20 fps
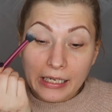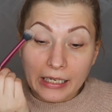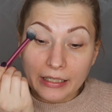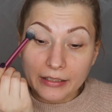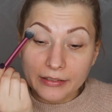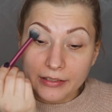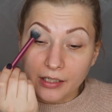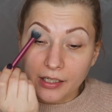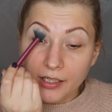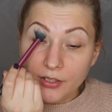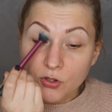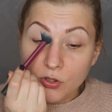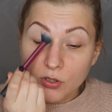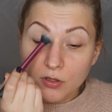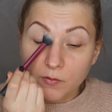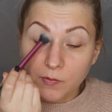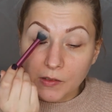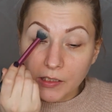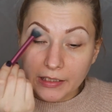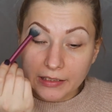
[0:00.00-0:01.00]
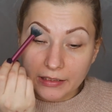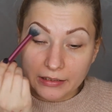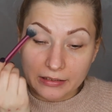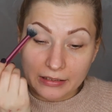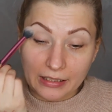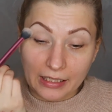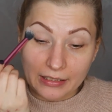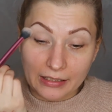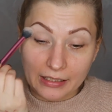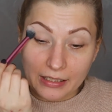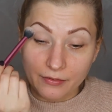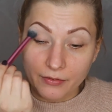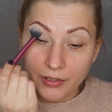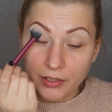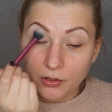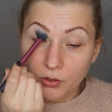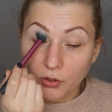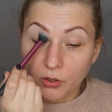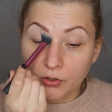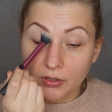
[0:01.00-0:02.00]
And I just find that
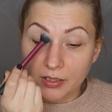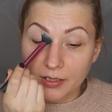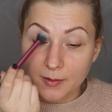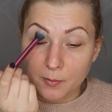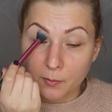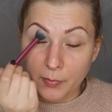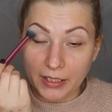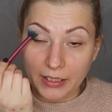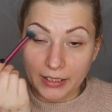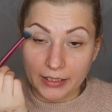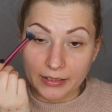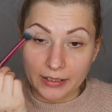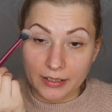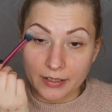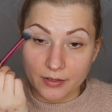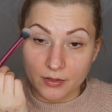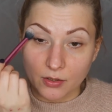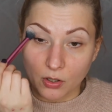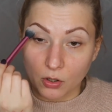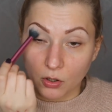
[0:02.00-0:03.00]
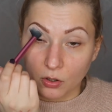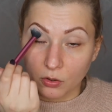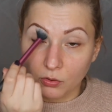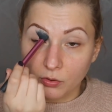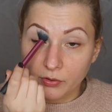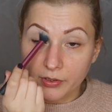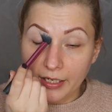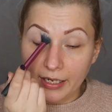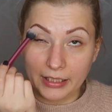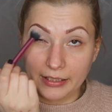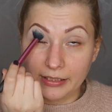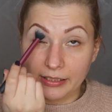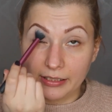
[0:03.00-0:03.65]
even though this palette is old, I